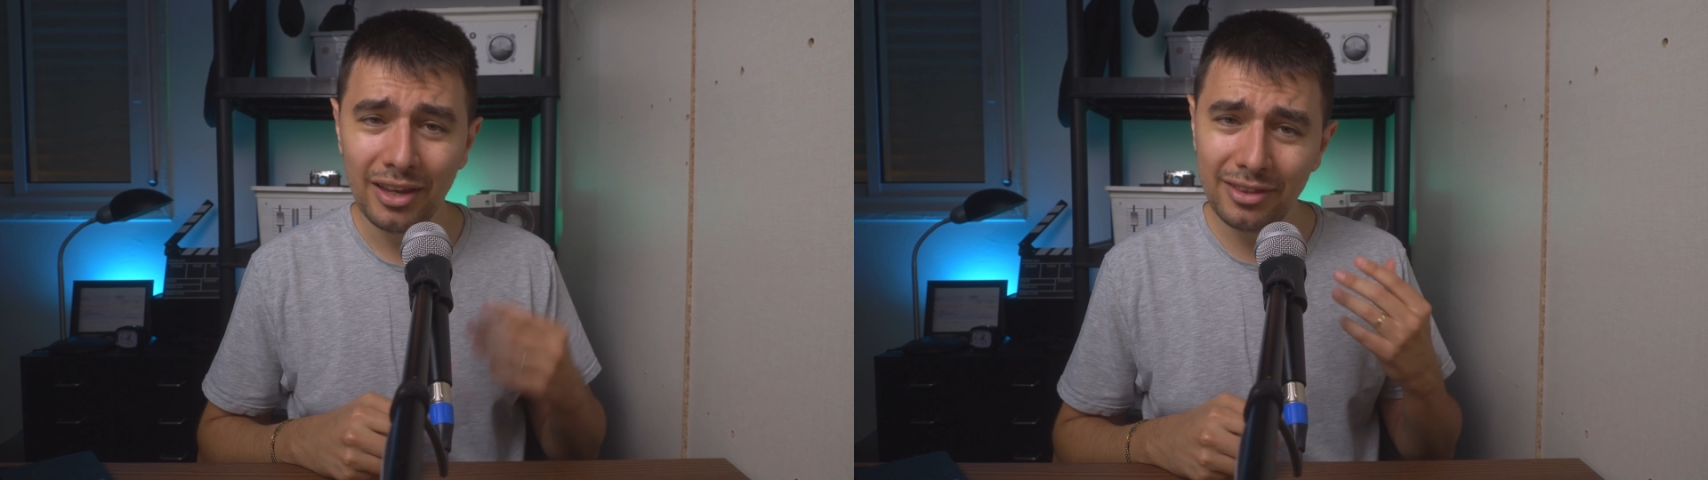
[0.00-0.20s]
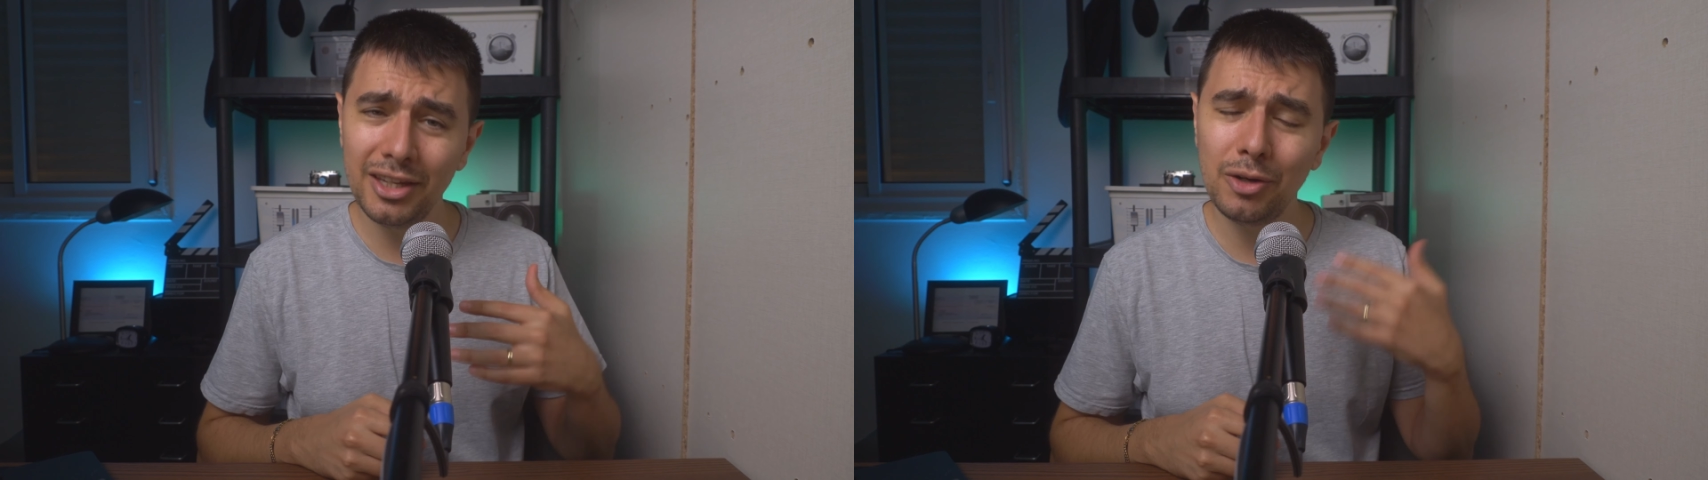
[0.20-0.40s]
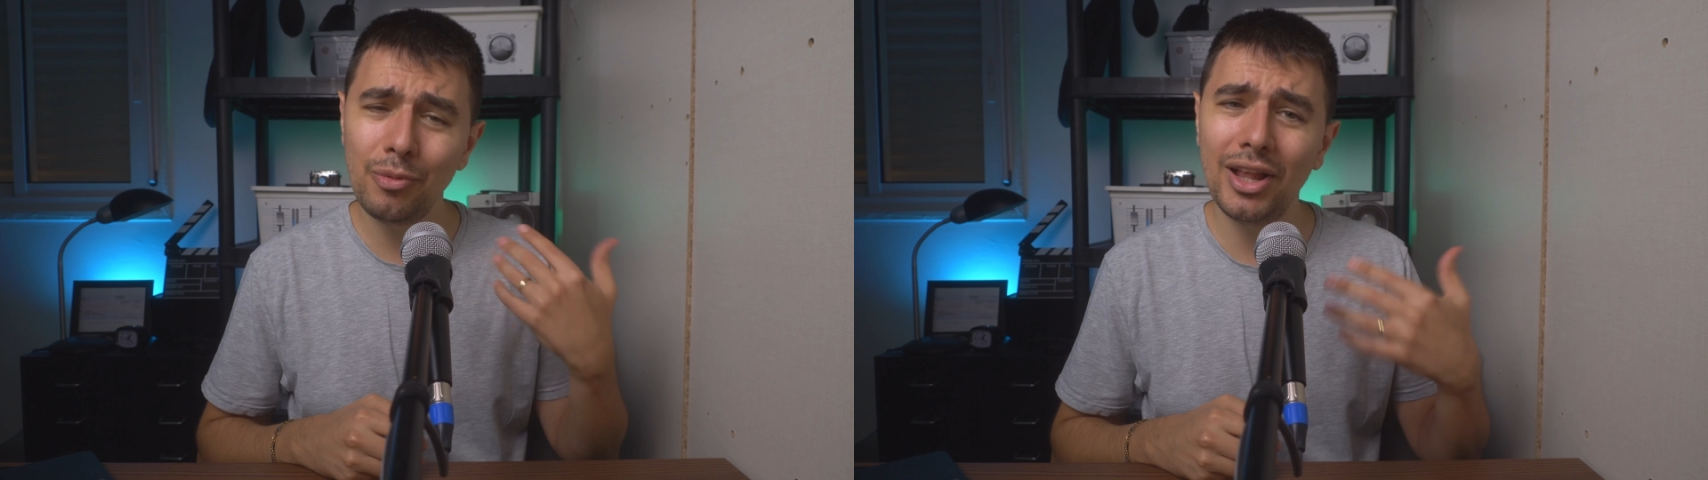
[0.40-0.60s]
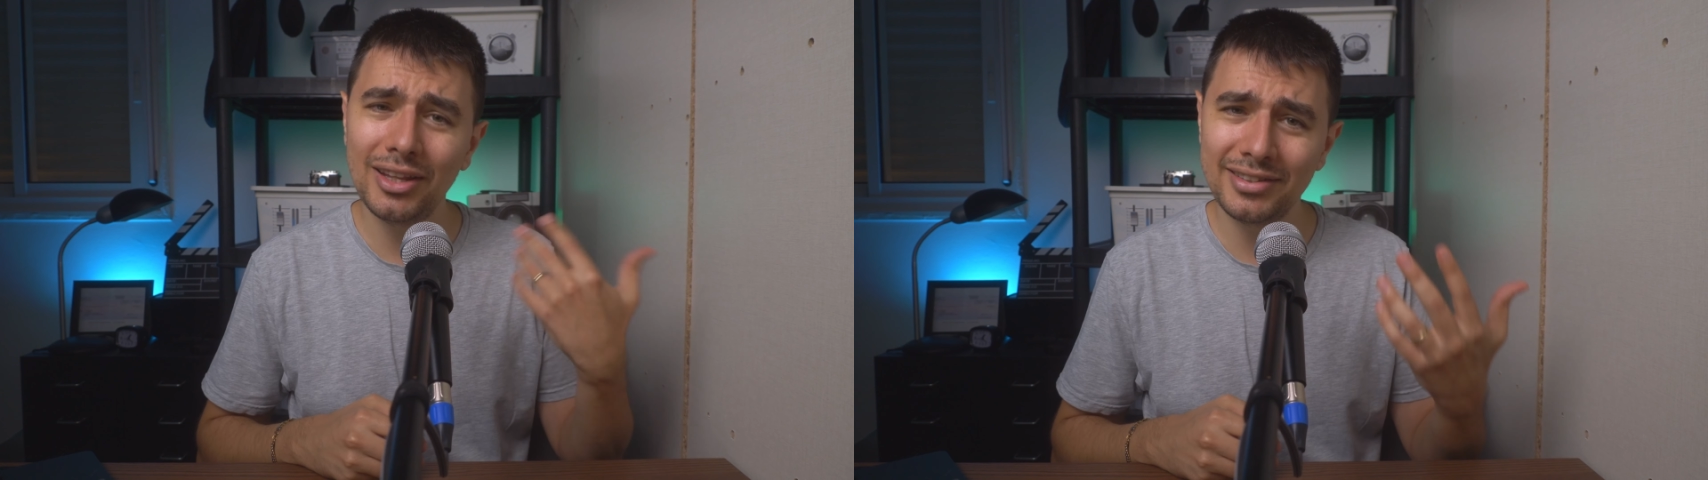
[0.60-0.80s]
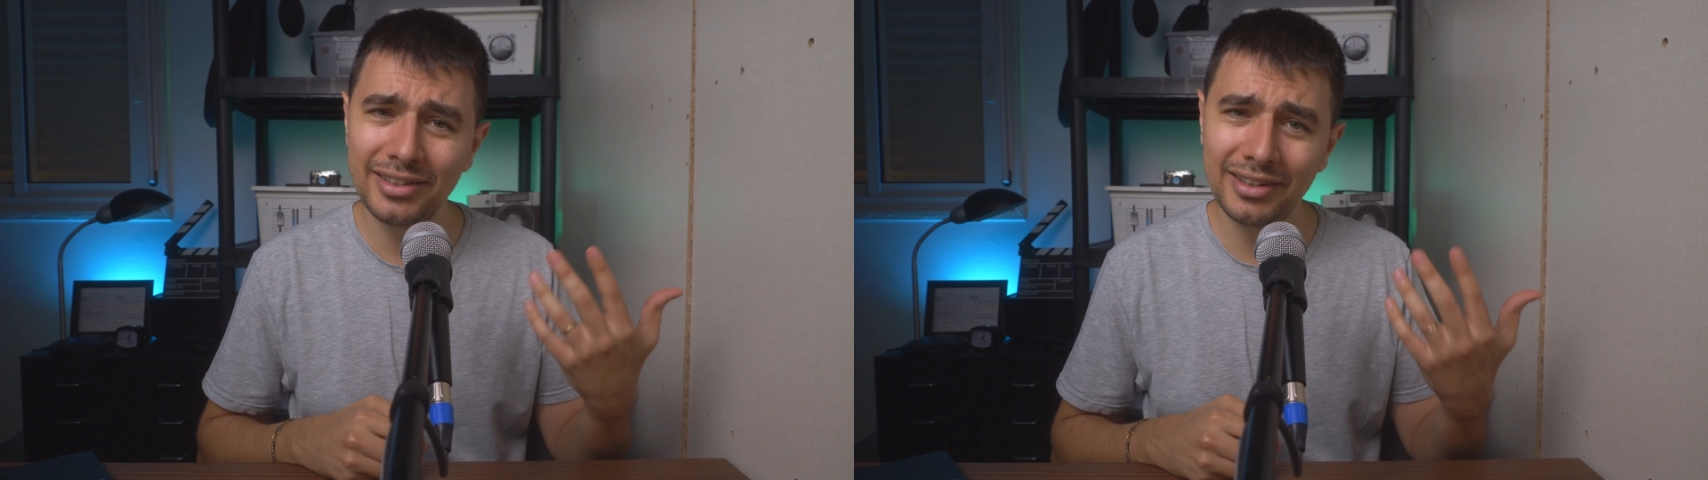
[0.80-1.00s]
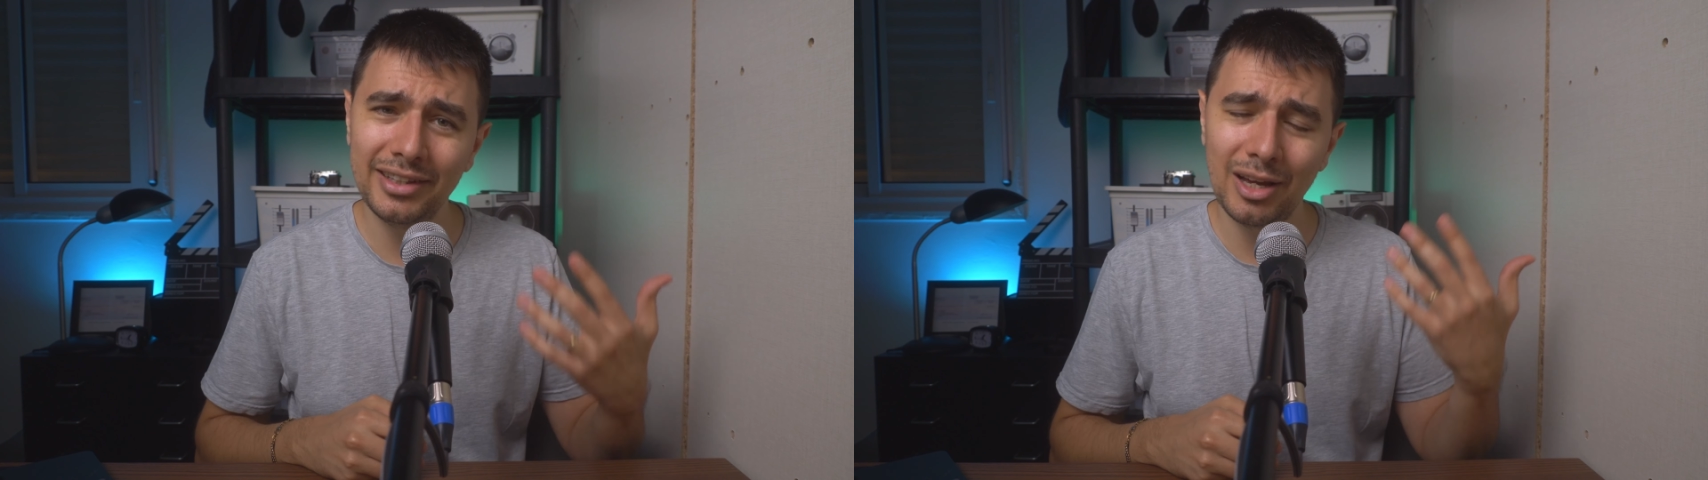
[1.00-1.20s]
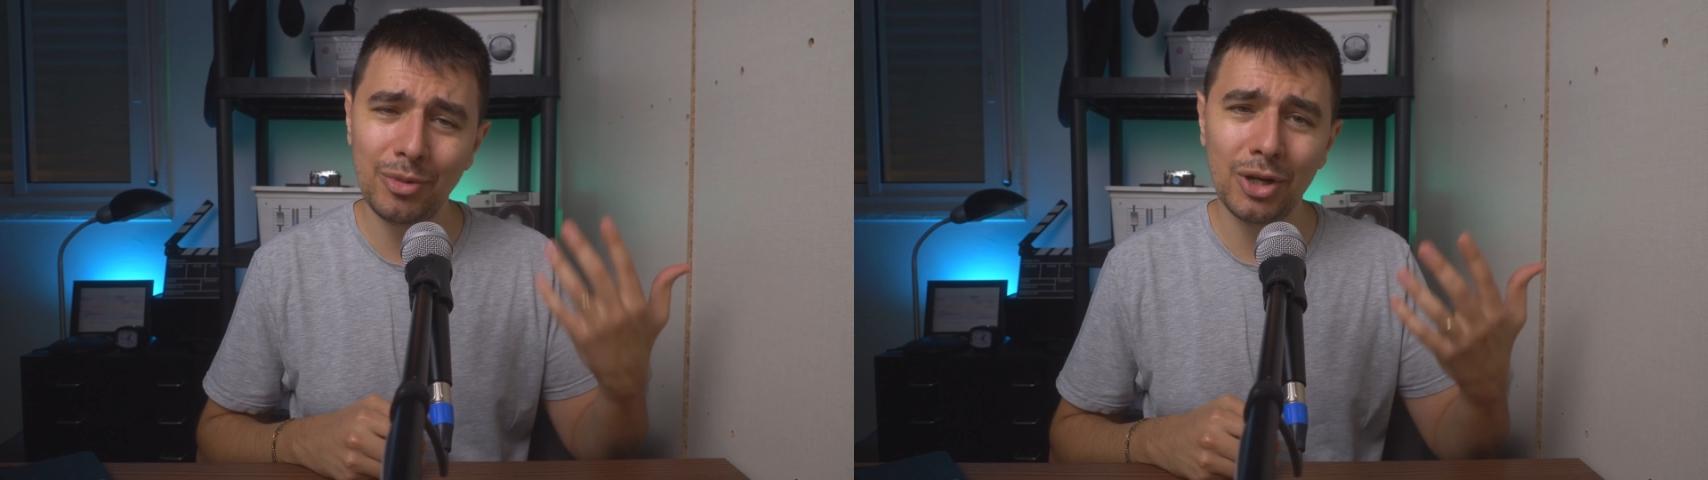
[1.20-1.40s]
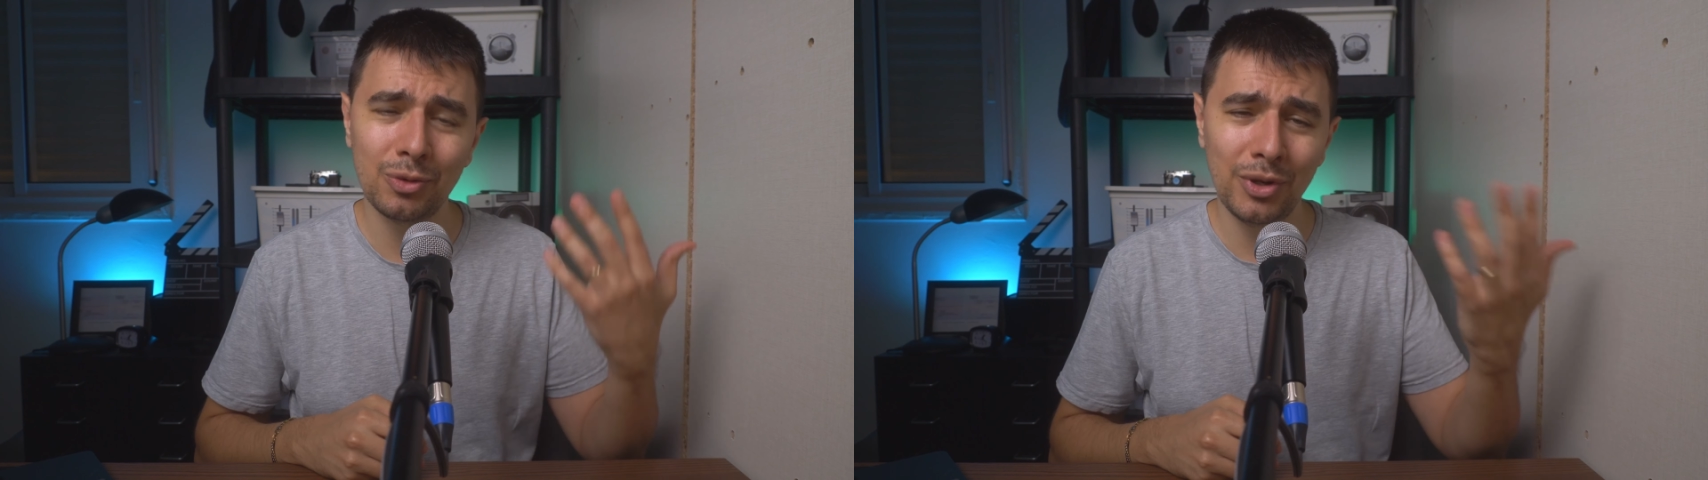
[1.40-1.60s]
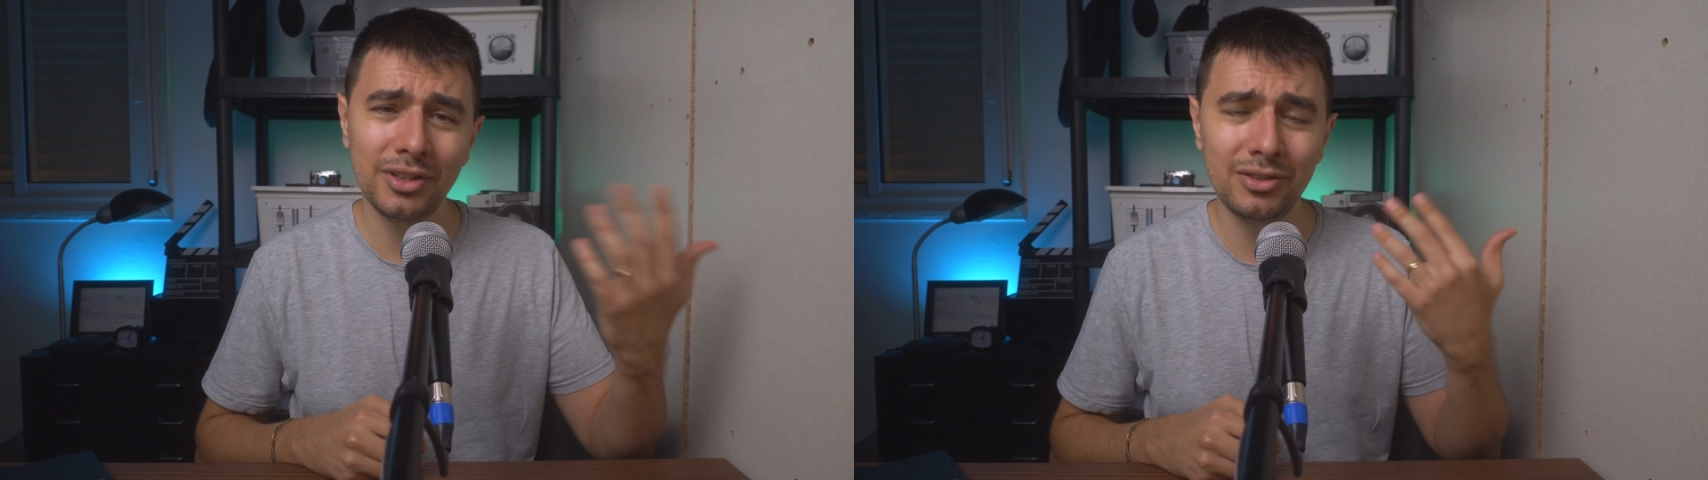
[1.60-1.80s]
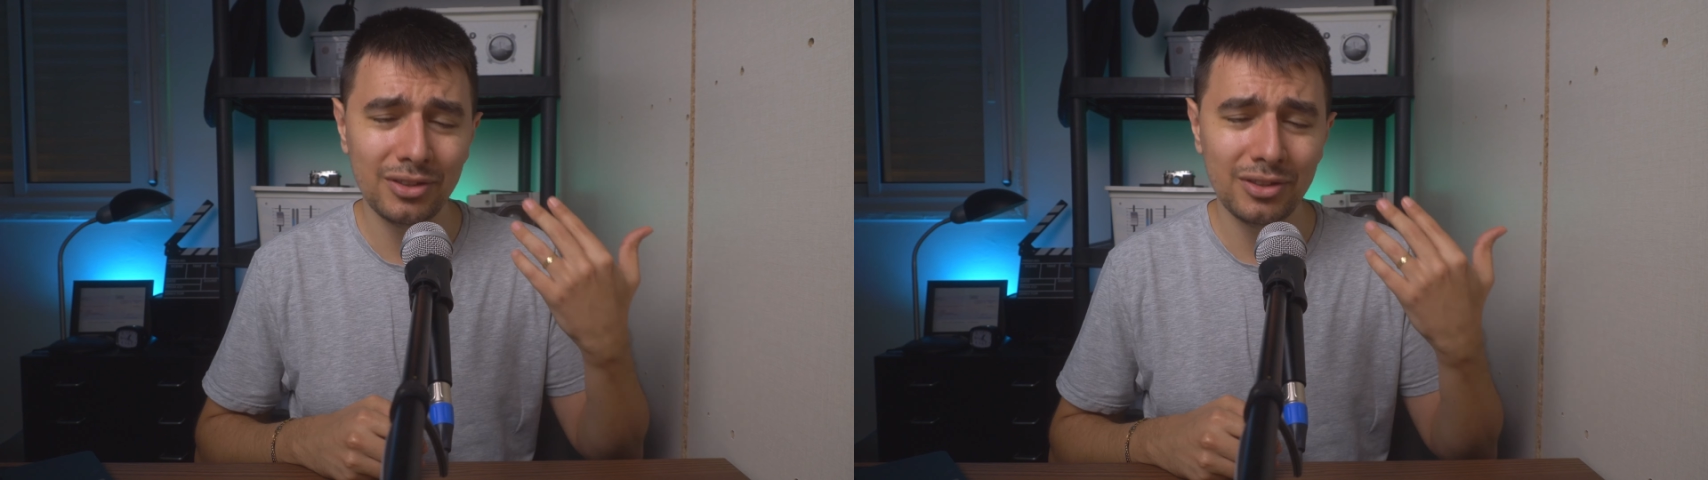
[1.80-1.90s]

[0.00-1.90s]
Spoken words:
Think realistically about what